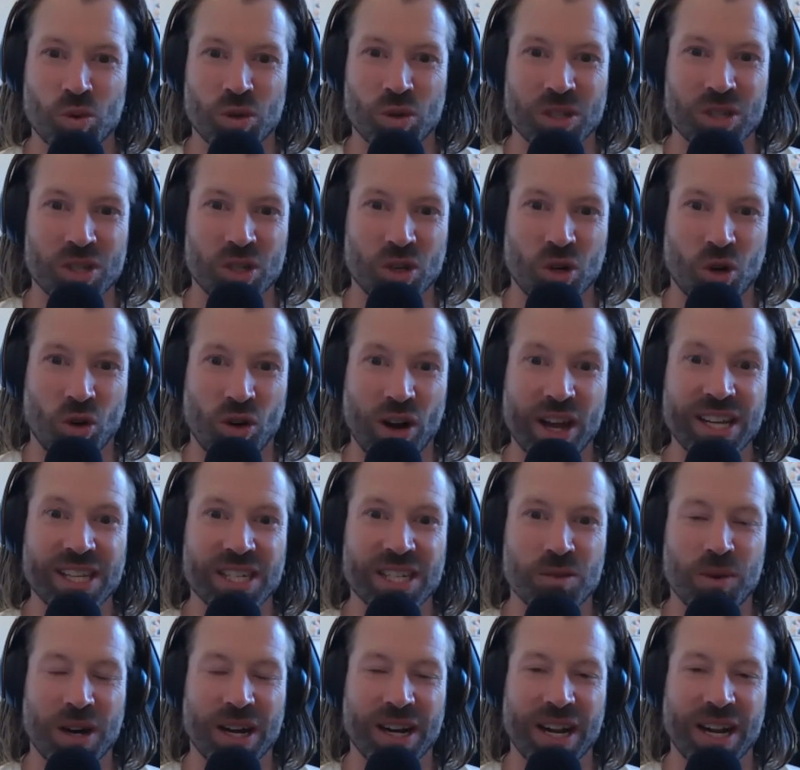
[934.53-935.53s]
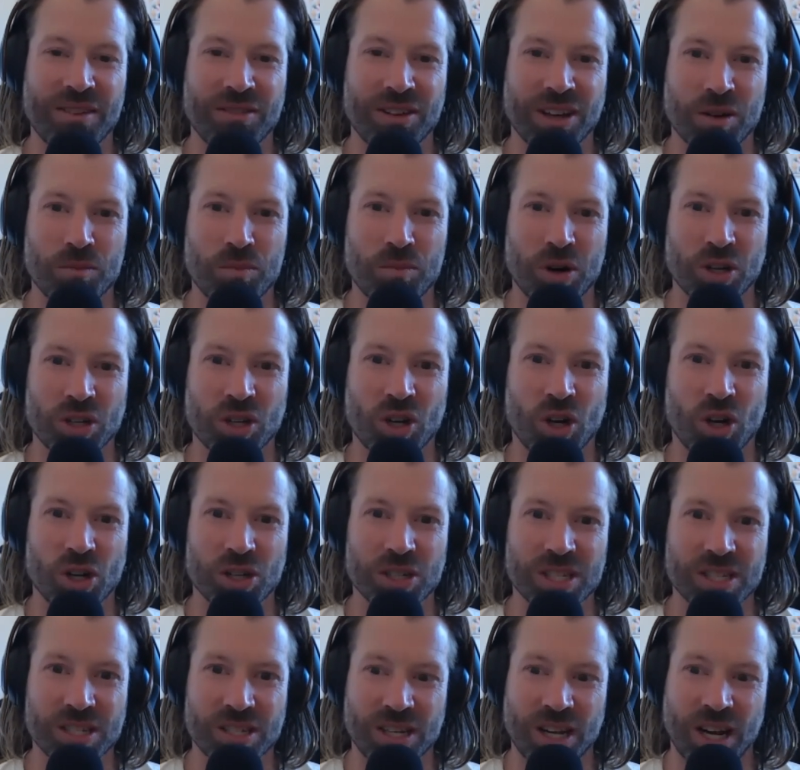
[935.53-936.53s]
what's great about having a
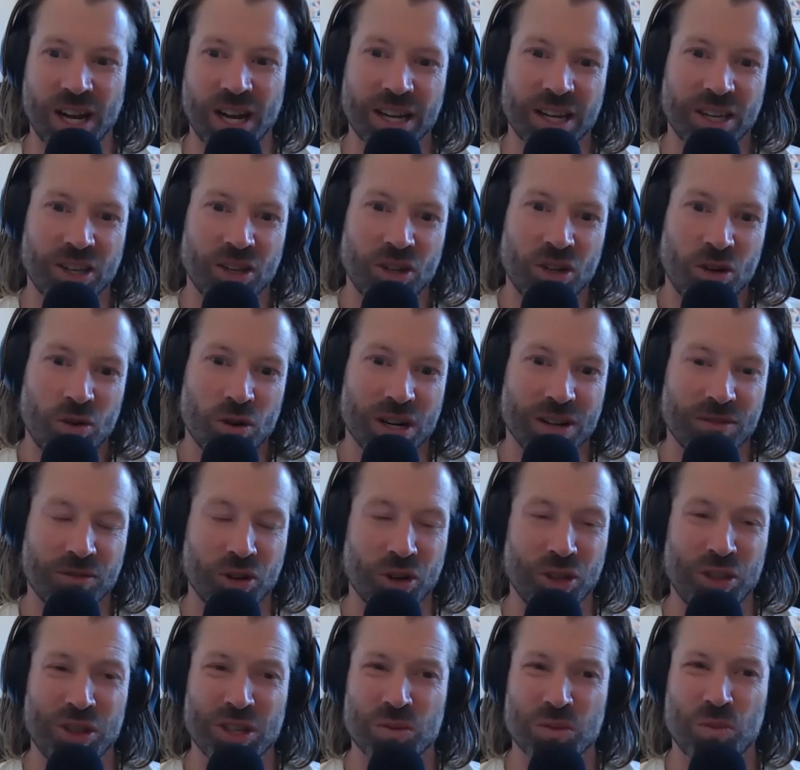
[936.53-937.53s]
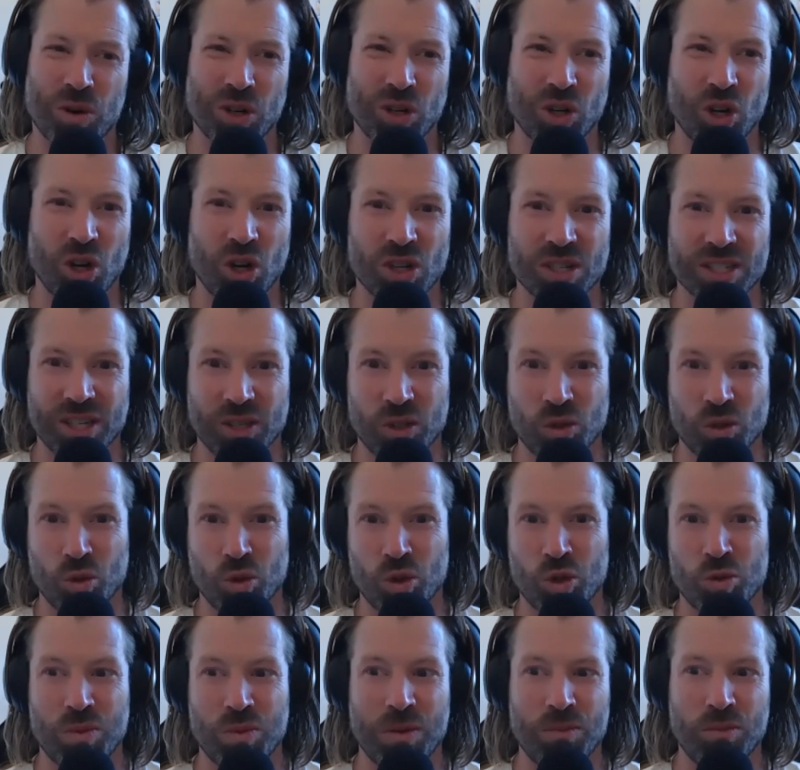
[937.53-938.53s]
podcast is you're like you know what i've got this podcast i talk
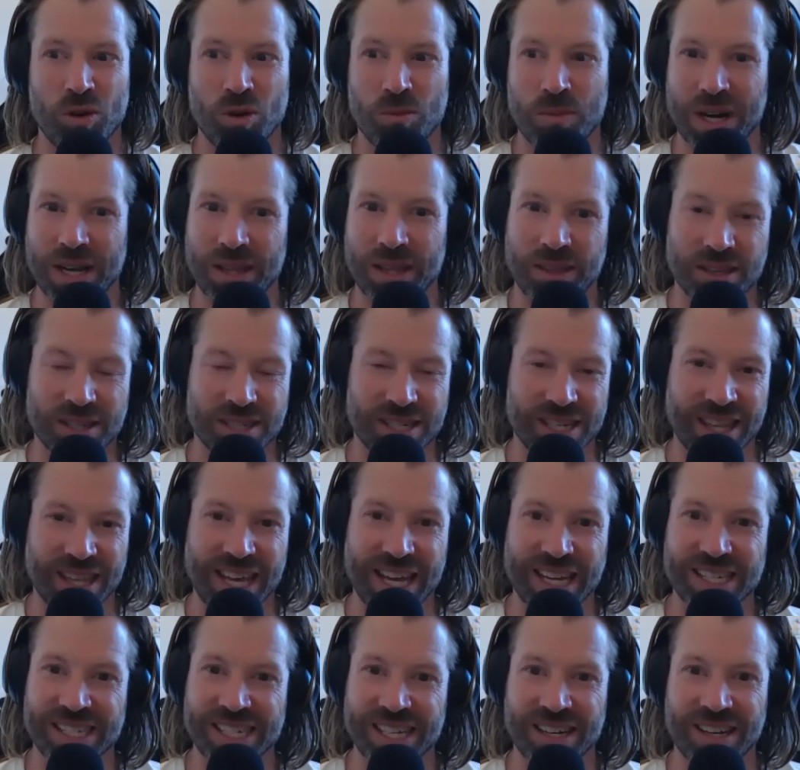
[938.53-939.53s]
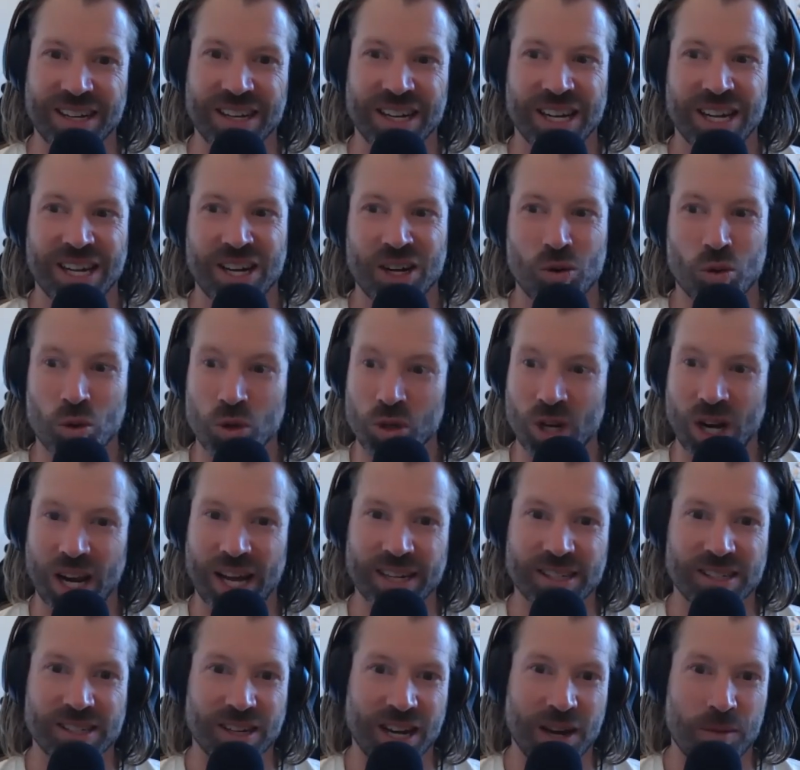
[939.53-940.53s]
to people about this and that and would you
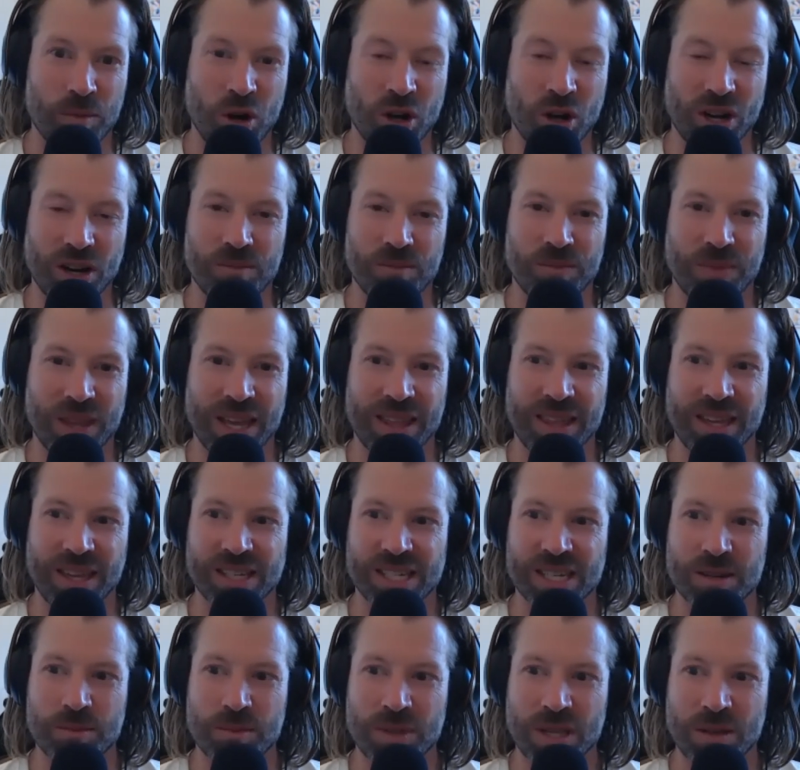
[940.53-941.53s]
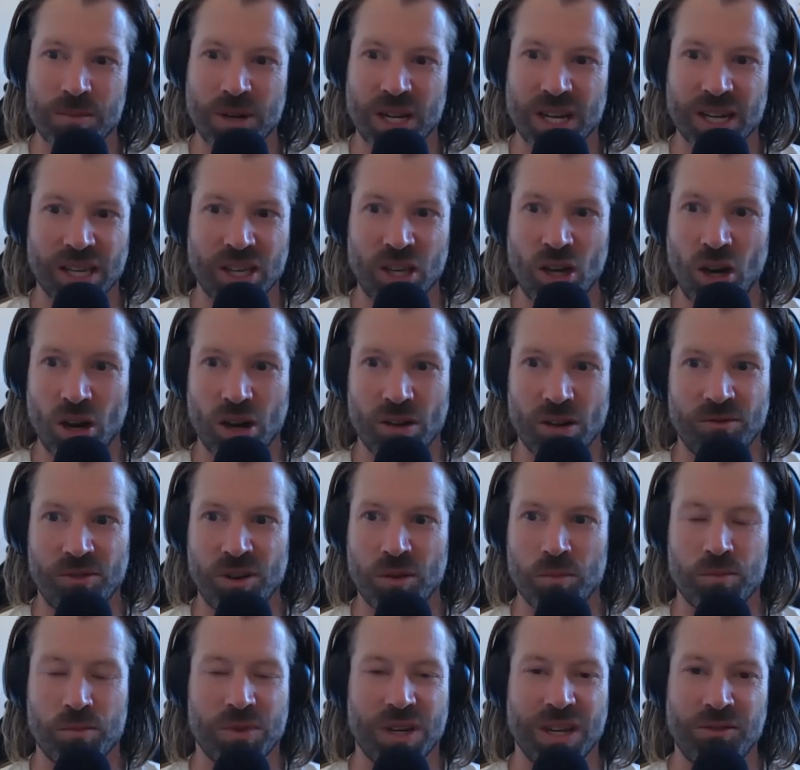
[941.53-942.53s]
like to come on and then some of them like yeah
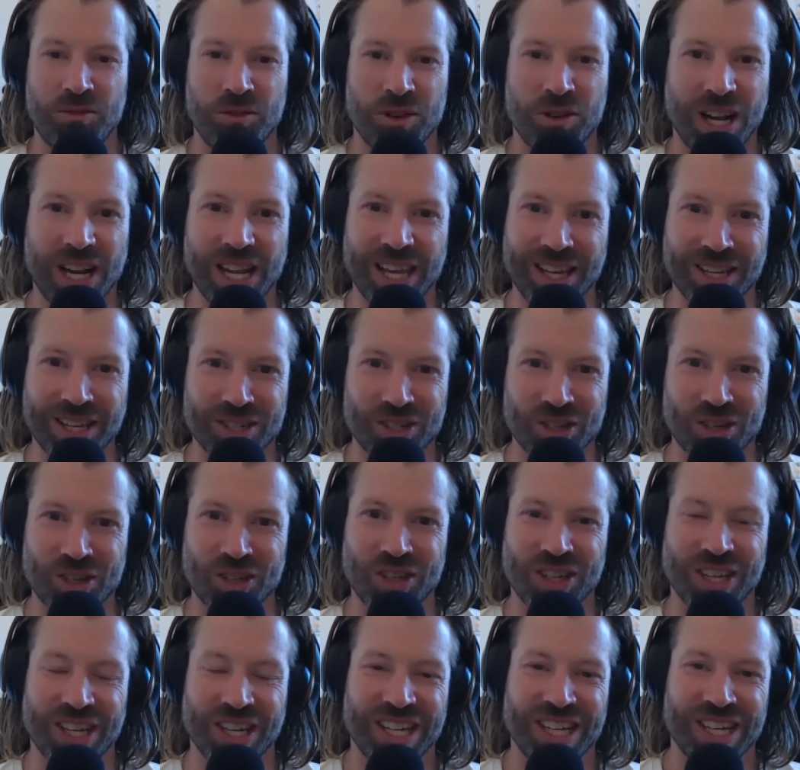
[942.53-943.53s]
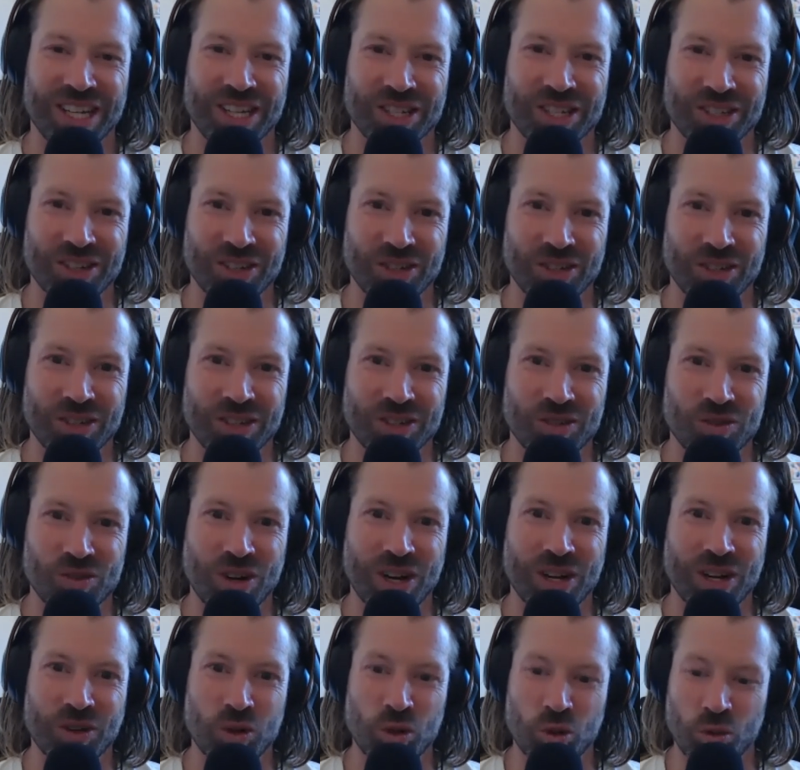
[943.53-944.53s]
flip definitely so so it's
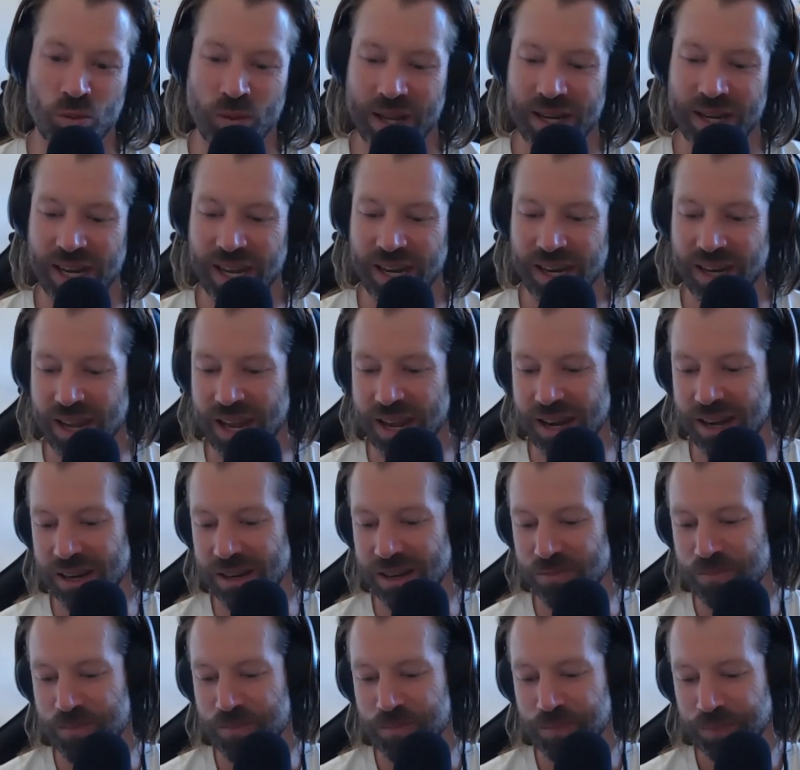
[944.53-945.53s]
really cool man and and